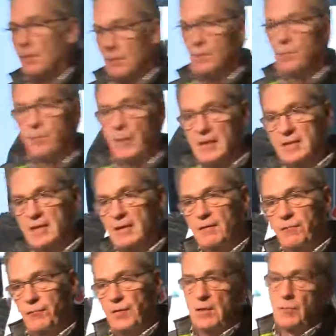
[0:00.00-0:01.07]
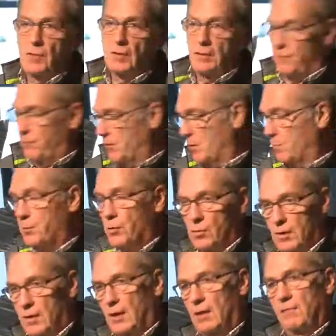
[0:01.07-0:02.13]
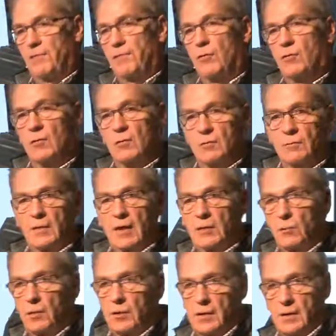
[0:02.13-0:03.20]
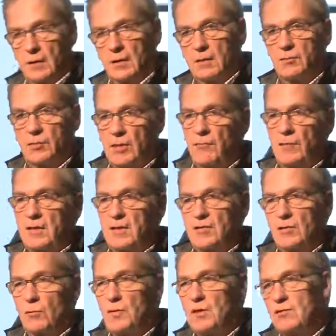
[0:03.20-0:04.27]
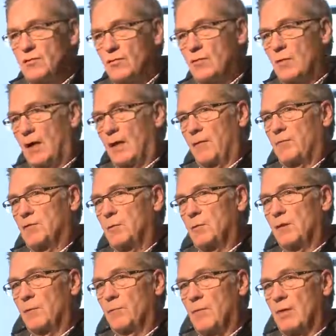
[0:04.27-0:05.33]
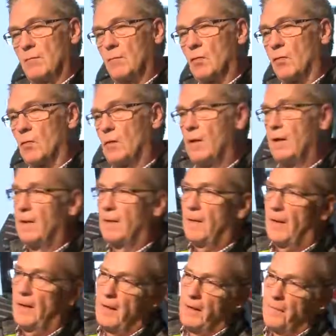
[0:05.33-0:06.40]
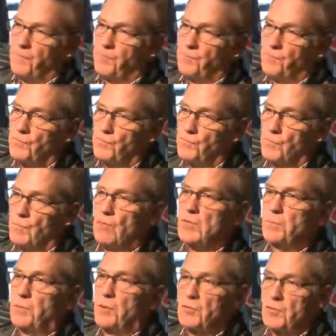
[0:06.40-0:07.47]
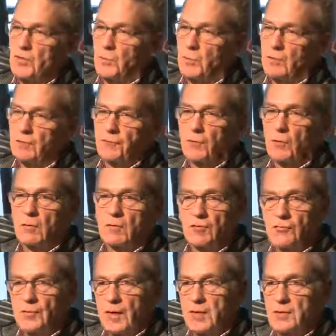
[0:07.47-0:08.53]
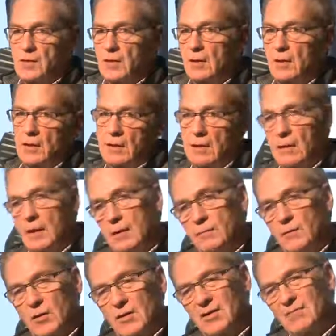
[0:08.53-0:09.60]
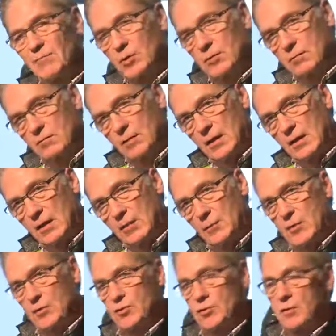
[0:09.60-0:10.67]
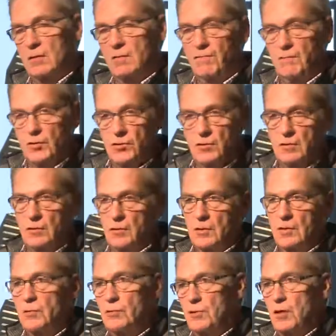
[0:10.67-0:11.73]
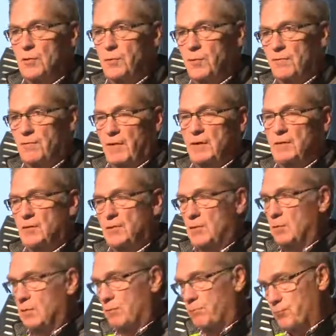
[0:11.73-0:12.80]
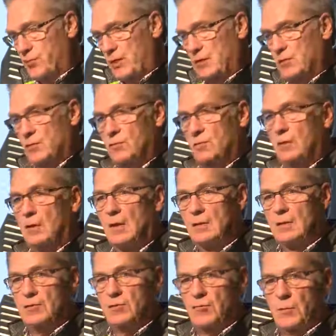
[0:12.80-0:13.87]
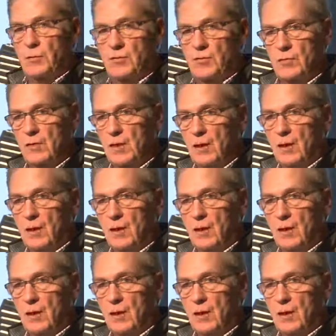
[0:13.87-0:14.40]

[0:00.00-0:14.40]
the basic framework for the book and for my work and generally is that we do have to be a bit more um, responsible for creating a, uh, not, a, not a, an image, not a vision, not a utopian fantasy, but a practical description